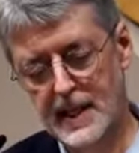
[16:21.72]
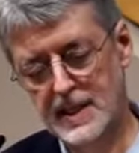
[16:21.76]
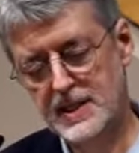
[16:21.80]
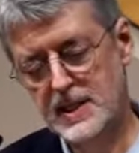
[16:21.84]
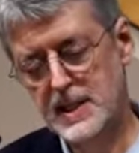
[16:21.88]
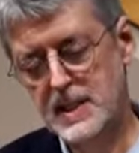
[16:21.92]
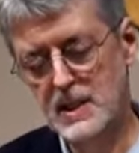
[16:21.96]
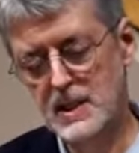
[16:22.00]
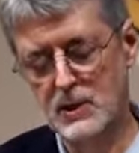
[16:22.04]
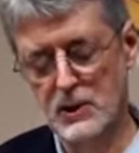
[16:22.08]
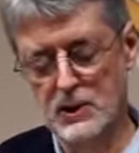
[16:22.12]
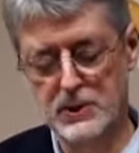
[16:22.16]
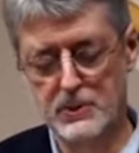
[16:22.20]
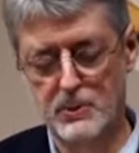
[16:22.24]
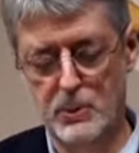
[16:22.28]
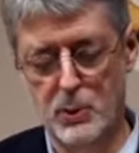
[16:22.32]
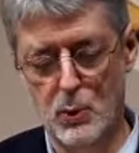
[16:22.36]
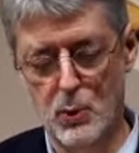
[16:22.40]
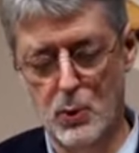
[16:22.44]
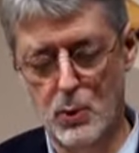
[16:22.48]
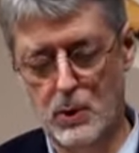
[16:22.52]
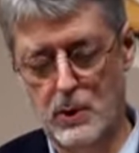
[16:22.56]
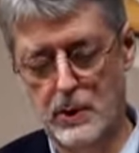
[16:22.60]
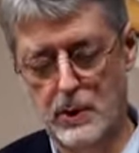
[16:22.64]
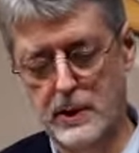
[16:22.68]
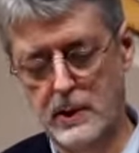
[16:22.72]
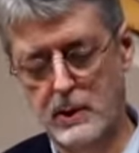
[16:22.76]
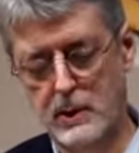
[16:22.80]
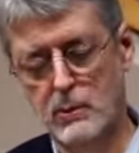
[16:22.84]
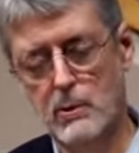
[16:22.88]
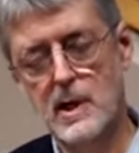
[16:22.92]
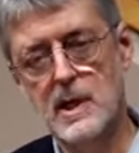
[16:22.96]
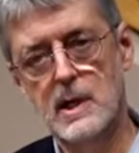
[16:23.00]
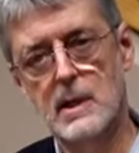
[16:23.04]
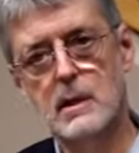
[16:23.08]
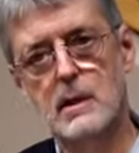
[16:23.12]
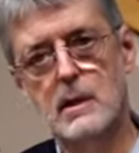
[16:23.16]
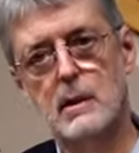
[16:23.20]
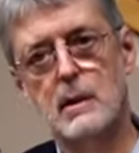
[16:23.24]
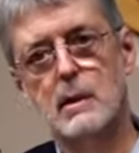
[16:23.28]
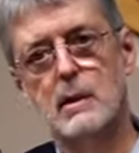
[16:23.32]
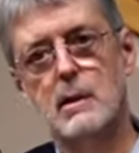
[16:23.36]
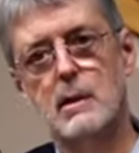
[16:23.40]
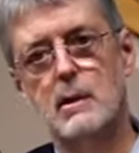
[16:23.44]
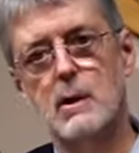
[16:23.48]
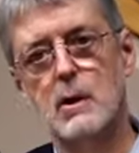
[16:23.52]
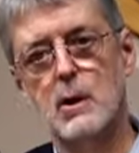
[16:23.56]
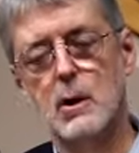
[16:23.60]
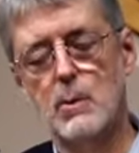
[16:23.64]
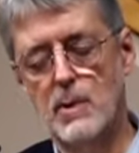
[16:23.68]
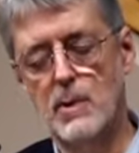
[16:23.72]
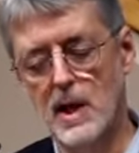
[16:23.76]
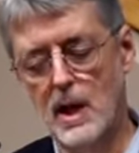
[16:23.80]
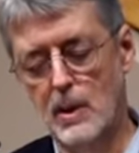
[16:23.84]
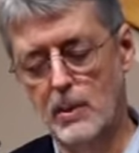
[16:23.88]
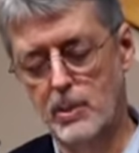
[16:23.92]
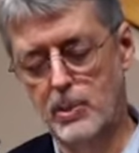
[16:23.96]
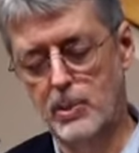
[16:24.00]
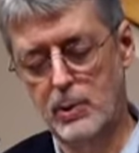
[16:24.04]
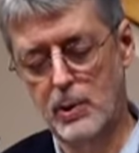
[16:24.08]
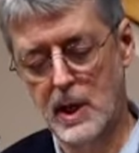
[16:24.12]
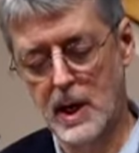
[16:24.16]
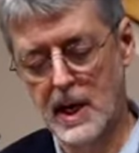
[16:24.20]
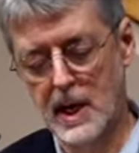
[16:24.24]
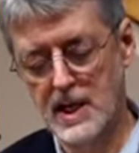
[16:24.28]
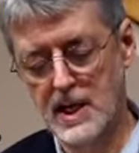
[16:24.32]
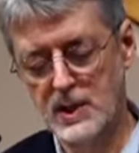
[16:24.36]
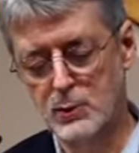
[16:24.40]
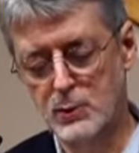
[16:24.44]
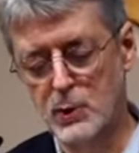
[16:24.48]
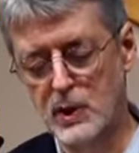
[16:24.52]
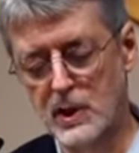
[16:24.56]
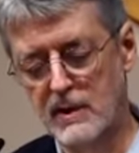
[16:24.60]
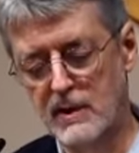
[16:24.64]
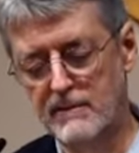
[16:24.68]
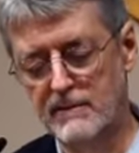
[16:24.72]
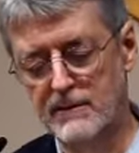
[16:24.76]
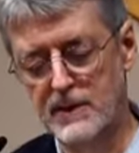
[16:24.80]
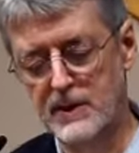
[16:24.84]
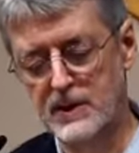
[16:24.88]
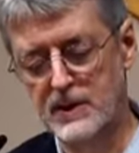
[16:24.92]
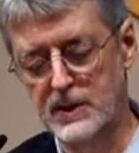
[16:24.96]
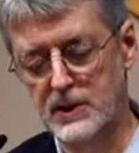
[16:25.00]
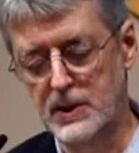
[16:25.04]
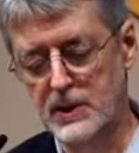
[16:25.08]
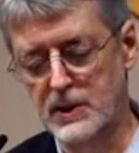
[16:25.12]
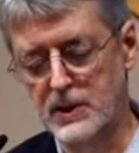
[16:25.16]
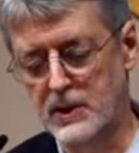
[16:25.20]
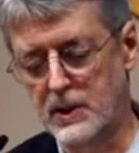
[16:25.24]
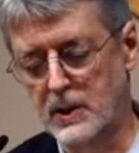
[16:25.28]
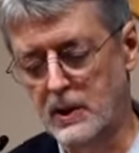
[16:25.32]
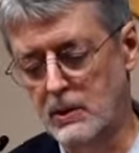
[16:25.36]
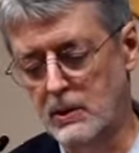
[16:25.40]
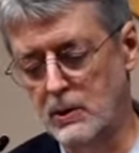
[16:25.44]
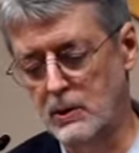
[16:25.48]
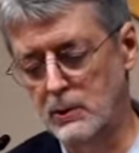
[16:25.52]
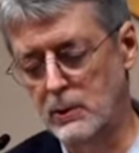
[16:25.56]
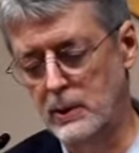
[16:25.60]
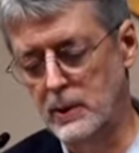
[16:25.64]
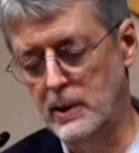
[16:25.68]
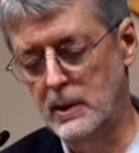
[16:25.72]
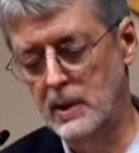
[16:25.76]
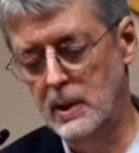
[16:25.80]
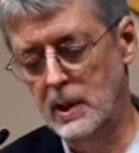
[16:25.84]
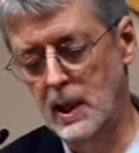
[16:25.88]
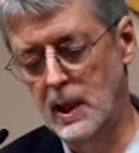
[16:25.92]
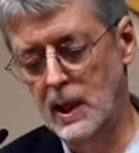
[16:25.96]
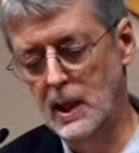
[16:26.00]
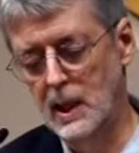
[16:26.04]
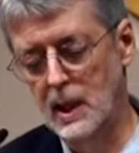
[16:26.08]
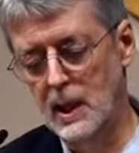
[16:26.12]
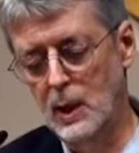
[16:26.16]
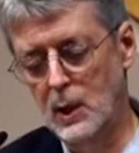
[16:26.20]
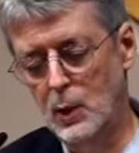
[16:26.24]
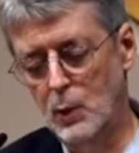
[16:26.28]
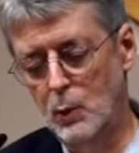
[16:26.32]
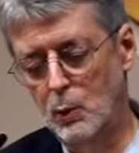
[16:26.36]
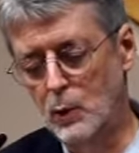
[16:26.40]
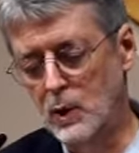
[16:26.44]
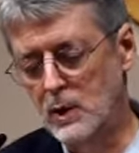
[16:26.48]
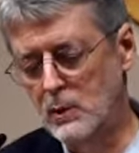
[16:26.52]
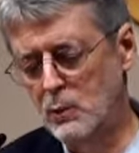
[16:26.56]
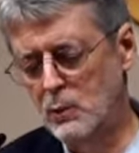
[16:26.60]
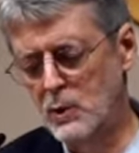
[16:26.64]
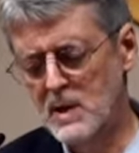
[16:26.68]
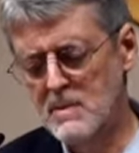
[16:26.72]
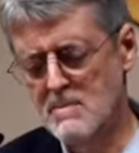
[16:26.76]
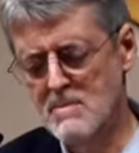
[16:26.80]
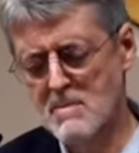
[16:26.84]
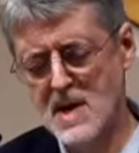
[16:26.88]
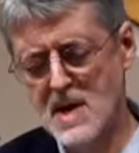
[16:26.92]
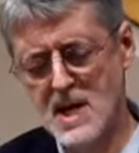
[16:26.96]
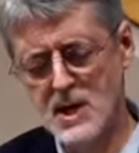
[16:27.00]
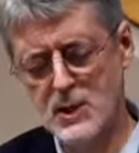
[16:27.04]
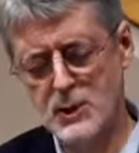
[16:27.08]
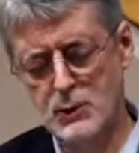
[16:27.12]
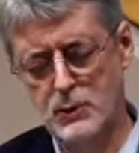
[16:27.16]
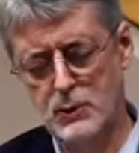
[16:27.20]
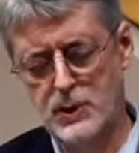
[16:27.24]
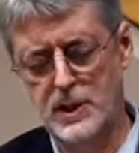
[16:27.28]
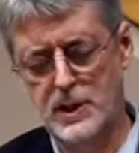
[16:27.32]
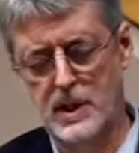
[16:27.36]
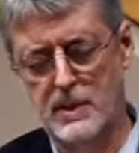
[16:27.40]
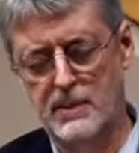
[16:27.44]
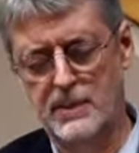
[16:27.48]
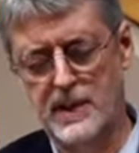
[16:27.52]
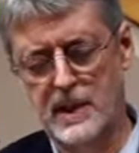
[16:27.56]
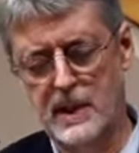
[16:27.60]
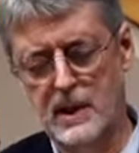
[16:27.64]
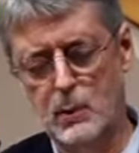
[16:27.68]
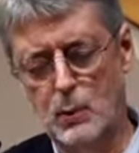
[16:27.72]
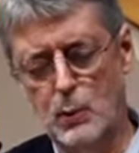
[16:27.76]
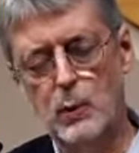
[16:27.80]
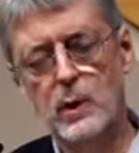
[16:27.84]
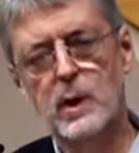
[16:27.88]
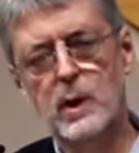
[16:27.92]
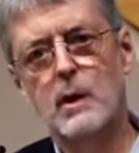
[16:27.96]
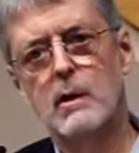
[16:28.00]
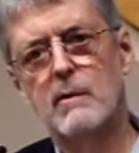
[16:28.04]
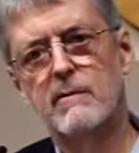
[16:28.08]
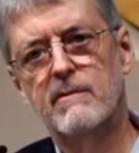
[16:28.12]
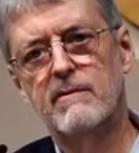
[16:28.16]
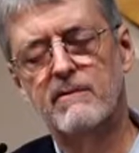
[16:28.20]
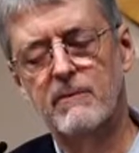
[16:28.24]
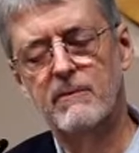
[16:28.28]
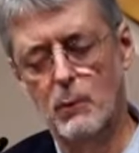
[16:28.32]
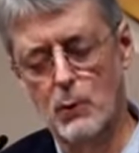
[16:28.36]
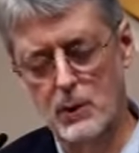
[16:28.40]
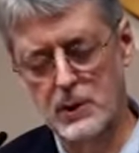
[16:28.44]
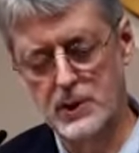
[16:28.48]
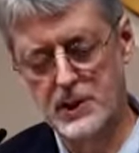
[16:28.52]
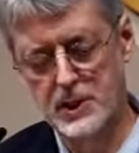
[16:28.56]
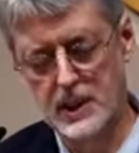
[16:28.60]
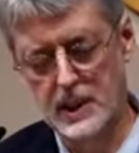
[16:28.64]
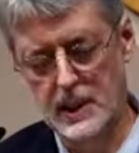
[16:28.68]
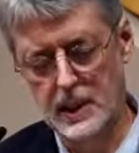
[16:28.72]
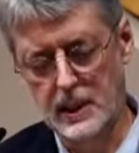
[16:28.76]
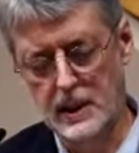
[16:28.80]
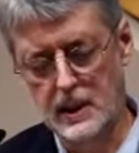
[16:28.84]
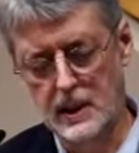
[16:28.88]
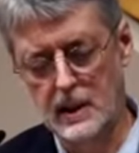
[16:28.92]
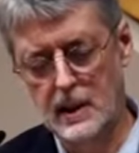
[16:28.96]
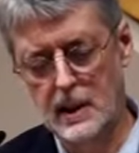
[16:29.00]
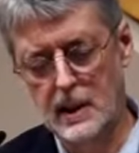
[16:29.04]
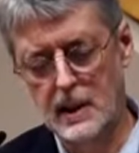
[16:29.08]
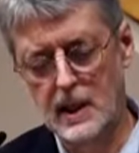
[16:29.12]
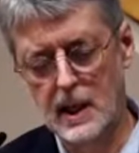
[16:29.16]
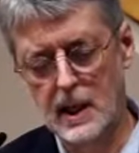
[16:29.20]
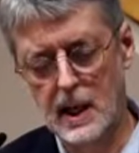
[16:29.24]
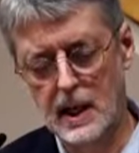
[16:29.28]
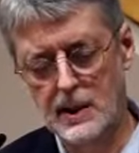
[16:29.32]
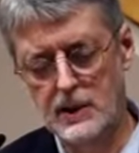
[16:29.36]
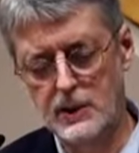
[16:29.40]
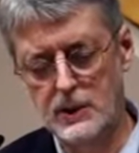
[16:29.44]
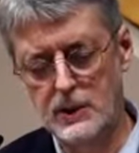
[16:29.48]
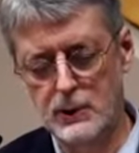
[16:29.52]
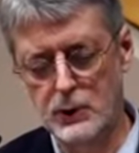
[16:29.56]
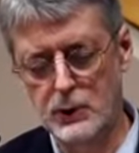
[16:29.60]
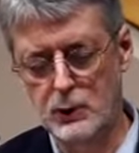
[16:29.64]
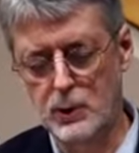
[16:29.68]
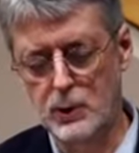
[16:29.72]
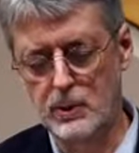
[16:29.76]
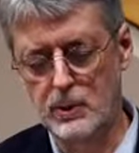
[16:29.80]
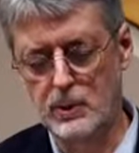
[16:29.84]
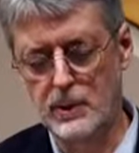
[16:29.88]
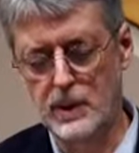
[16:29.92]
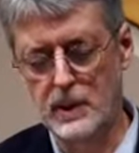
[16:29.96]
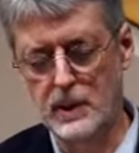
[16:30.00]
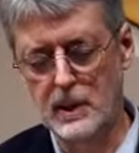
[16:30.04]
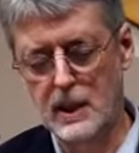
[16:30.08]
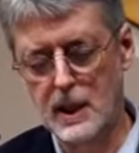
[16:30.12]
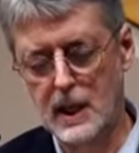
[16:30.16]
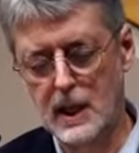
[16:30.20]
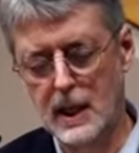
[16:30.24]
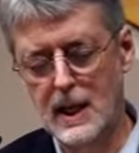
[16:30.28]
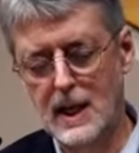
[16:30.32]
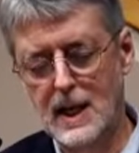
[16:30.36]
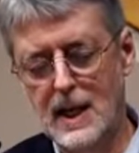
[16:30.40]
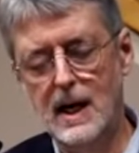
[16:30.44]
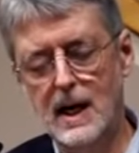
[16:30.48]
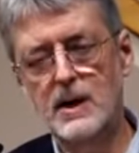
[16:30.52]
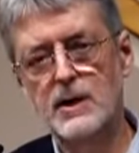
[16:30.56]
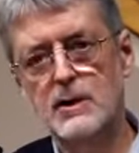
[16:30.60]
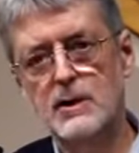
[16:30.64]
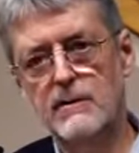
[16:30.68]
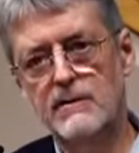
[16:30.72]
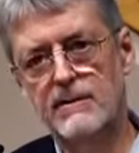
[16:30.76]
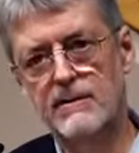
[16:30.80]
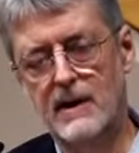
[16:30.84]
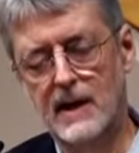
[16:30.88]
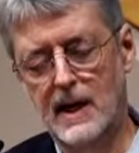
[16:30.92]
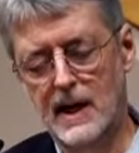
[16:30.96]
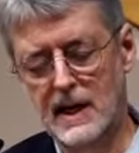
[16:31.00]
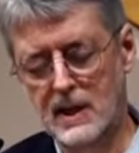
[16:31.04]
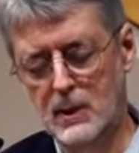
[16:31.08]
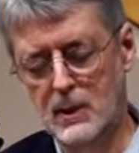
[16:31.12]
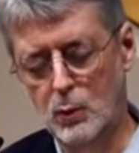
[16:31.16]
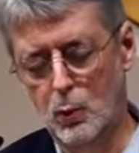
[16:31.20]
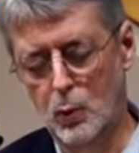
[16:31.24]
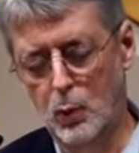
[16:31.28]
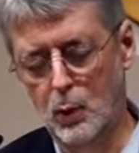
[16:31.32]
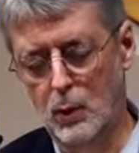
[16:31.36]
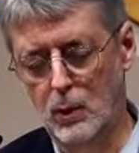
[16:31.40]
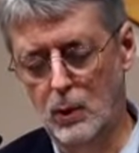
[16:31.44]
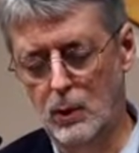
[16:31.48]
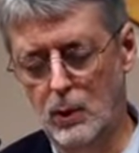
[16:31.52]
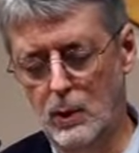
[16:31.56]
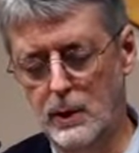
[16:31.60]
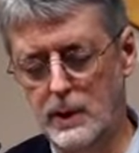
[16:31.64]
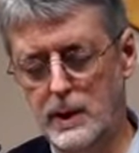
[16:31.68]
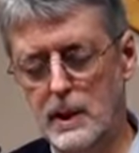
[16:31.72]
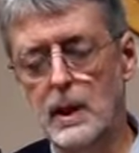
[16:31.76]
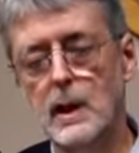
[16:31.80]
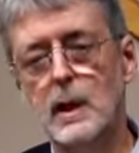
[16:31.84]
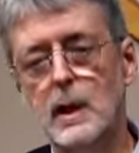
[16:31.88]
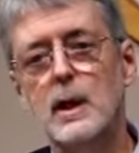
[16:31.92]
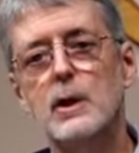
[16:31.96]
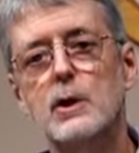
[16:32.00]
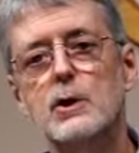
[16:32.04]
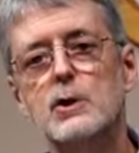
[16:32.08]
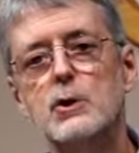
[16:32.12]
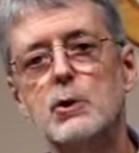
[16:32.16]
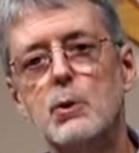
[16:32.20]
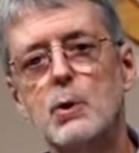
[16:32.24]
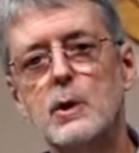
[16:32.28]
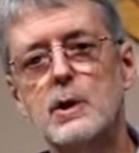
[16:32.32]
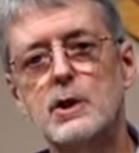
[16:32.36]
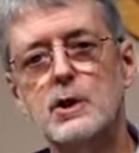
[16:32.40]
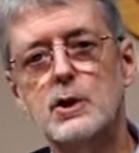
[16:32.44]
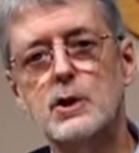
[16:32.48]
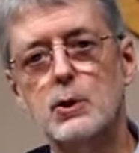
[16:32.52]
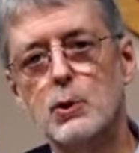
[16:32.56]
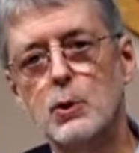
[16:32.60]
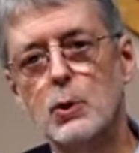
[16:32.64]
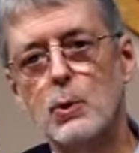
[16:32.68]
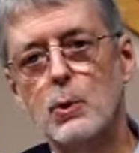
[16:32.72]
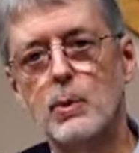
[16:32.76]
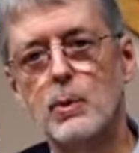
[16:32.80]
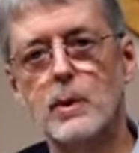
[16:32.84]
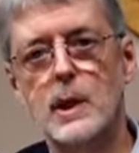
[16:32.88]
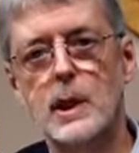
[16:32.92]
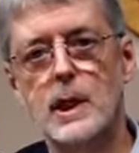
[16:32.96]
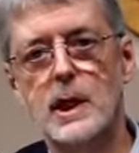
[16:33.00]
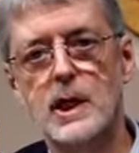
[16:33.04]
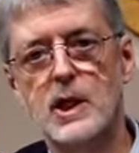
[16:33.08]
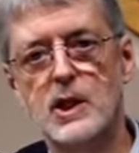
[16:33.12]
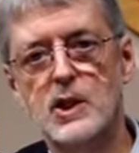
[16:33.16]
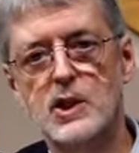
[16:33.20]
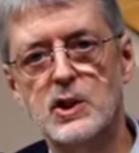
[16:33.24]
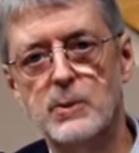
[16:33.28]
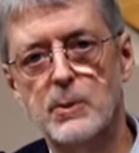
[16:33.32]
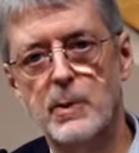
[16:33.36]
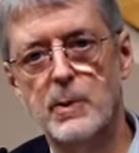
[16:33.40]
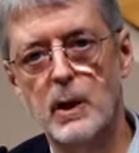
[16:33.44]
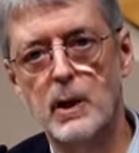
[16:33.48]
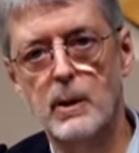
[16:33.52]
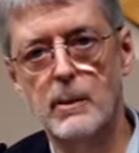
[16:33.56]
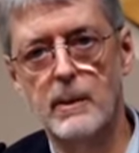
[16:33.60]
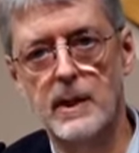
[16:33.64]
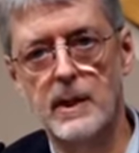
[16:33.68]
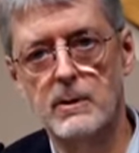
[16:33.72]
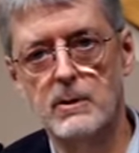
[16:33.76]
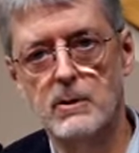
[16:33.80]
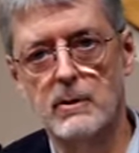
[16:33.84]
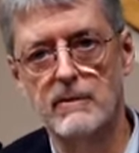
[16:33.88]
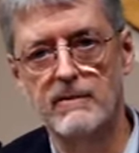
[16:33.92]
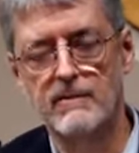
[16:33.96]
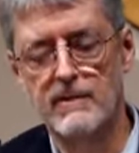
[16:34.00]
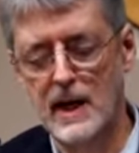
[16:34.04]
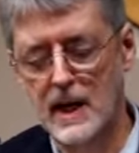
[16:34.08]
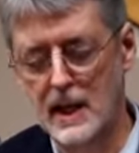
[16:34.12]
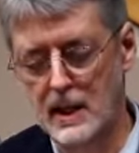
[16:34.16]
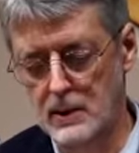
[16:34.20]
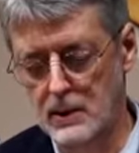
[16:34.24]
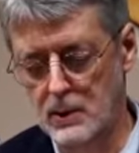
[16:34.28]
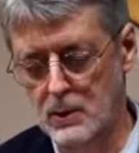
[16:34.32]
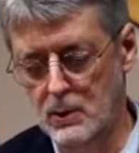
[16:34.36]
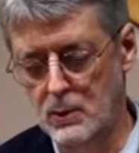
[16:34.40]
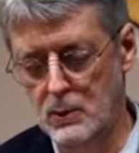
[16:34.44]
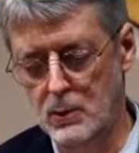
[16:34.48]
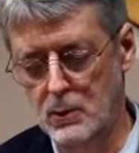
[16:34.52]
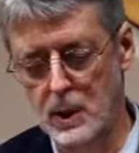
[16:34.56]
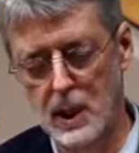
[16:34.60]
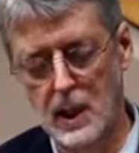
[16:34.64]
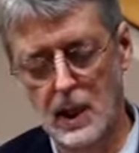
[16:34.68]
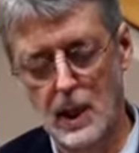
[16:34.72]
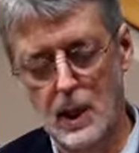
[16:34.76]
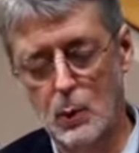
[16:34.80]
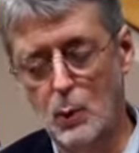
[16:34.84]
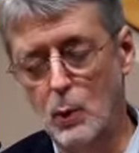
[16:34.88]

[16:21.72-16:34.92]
As Niels Bohr, the great Nobel Prize-winning physicist, concluded, when we measure something, we are forcing an undetermined, undefined world to assume an experimental value.